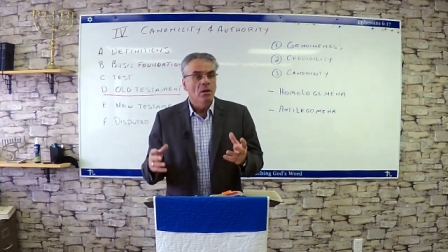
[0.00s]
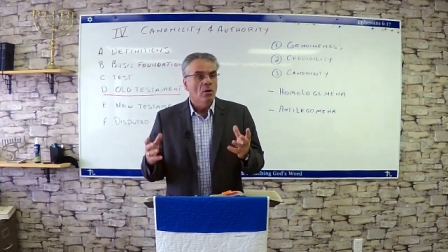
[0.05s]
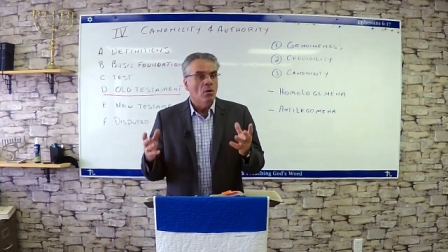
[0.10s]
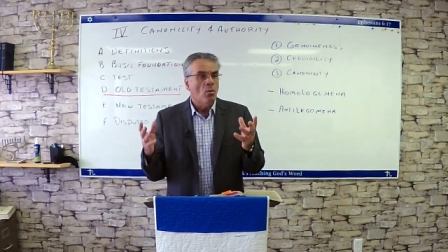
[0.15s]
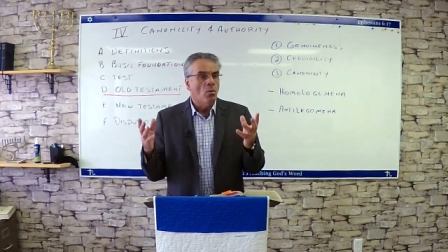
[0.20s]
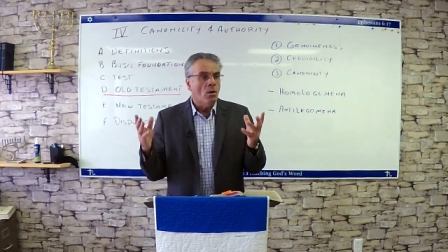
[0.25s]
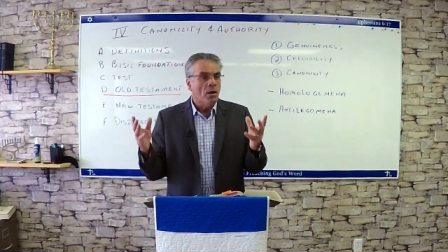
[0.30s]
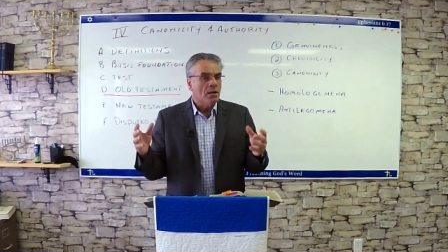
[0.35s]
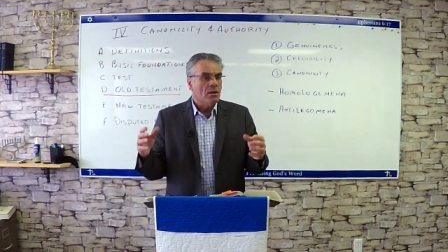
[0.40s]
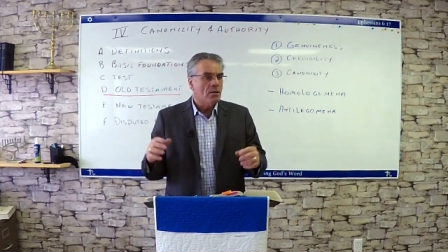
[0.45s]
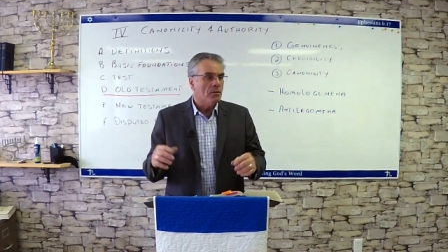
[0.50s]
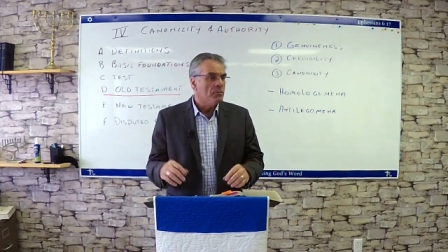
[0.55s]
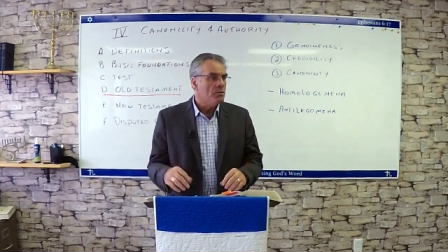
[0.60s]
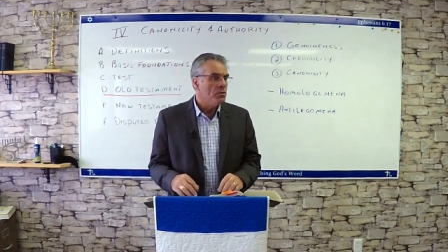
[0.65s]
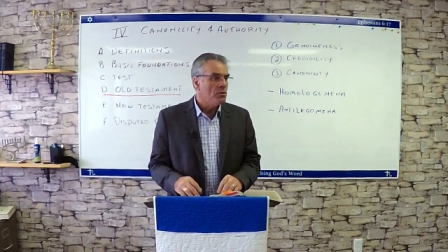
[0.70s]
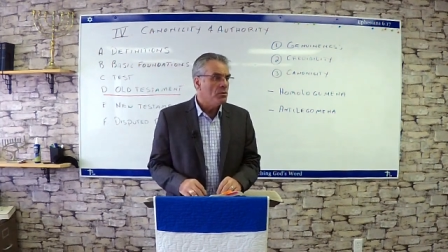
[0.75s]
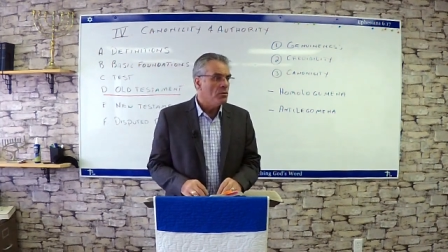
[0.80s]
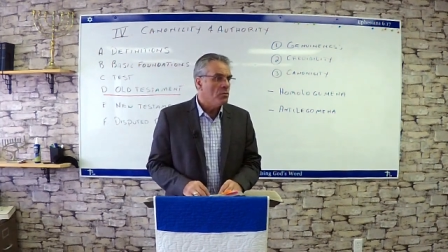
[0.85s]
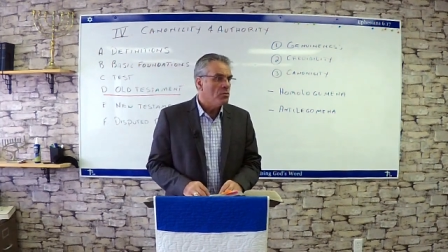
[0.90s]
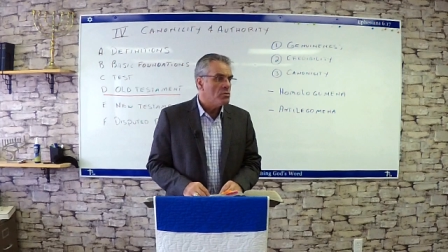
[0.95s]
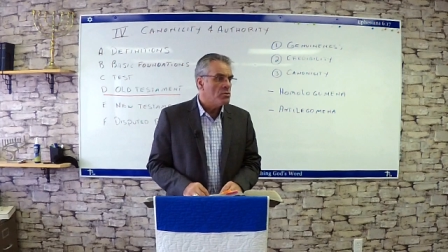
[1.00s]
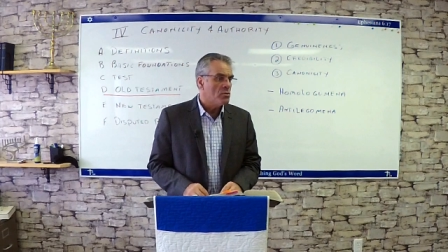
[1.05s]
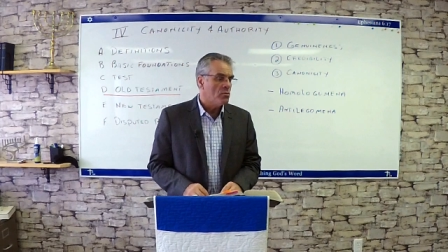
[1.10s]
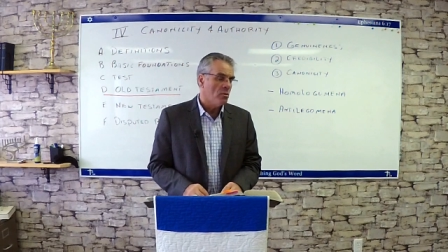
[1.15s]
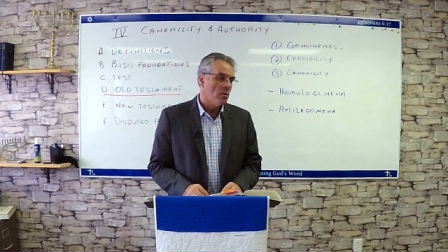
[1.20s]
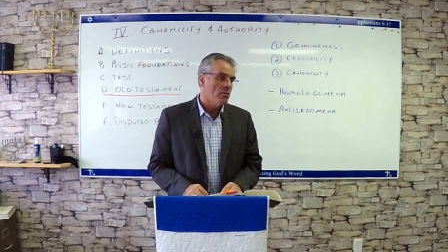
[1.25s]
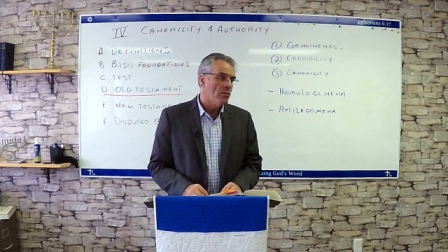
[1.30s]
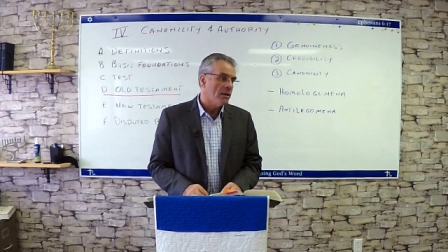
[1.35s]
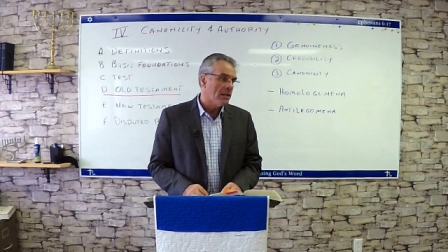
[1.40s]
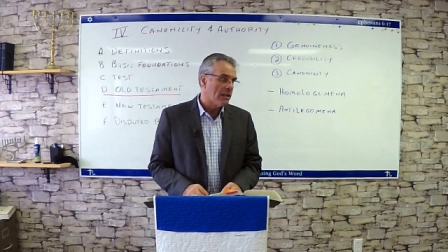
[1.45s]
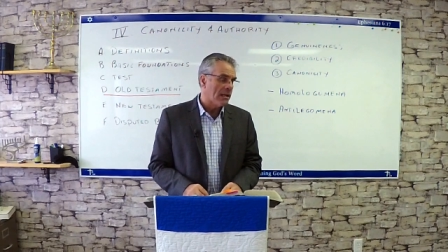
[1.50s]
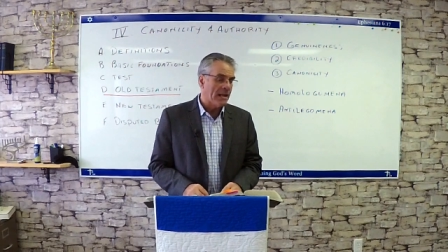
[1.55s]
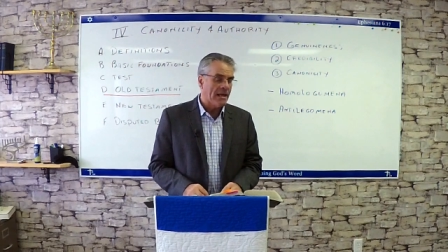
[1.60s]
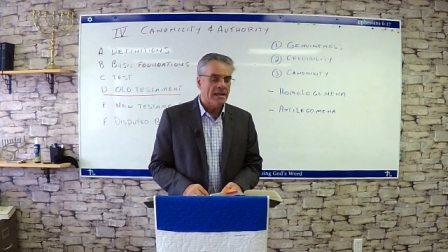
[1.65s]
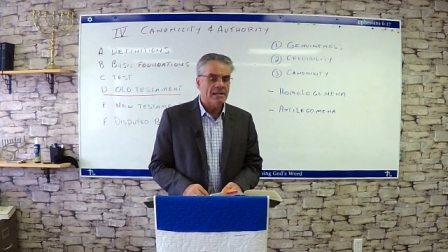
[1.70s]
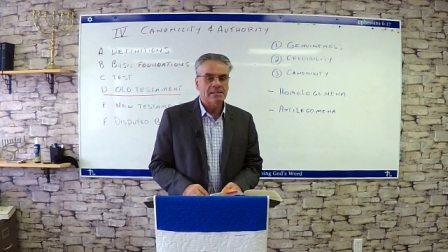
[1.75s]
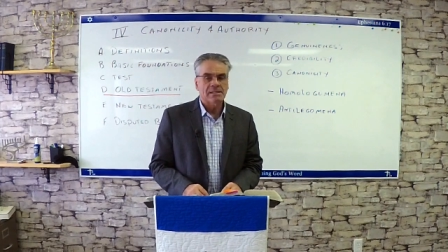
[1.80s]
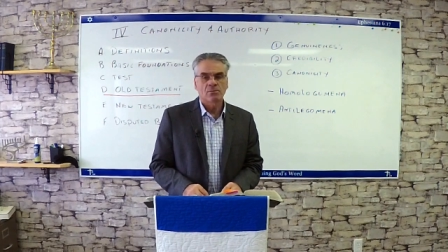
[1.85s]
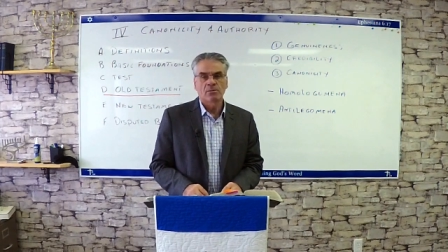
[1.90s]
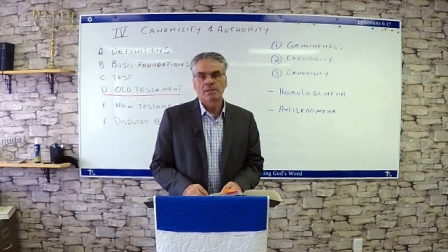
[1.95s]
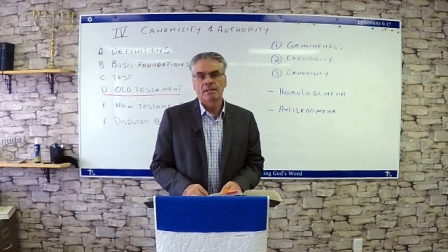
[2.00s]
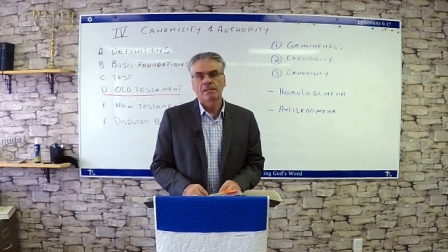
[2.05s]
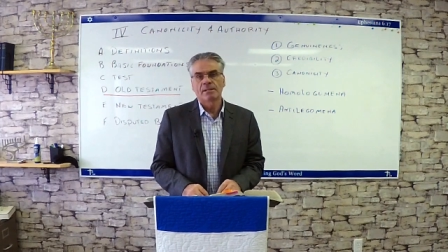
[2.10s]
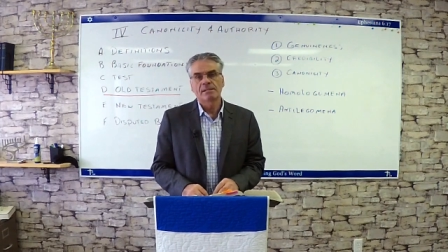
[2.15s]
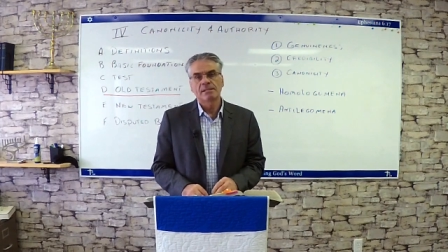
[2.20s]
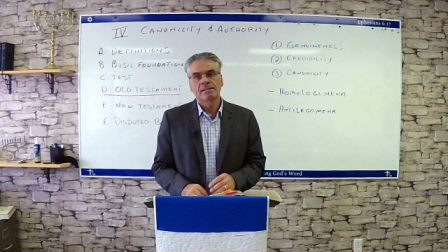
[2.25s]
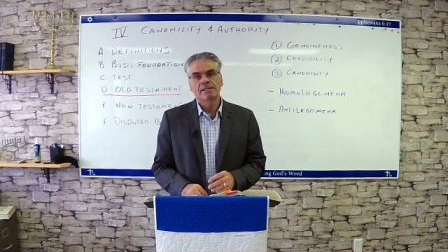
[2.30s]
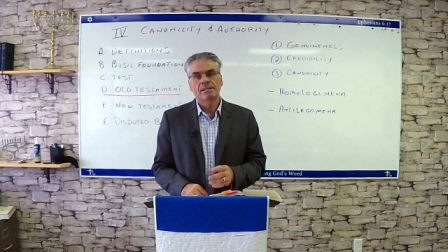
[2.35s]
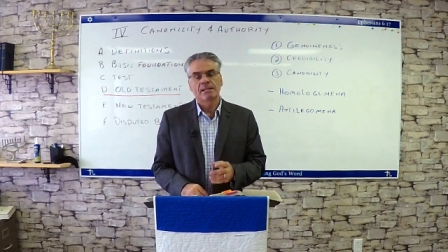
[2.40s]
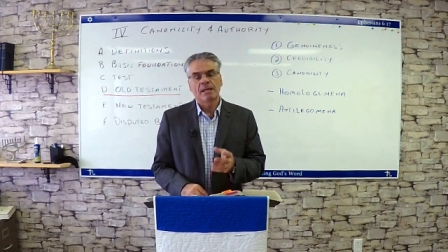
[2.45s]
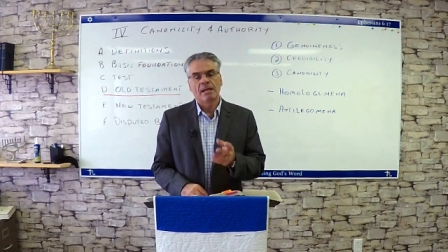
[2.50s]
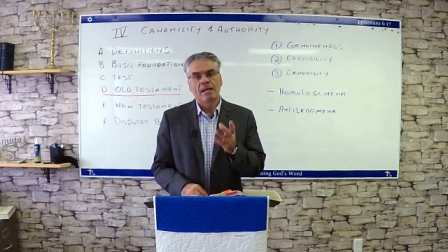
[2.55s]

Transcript: Welcome to those who are in class with us,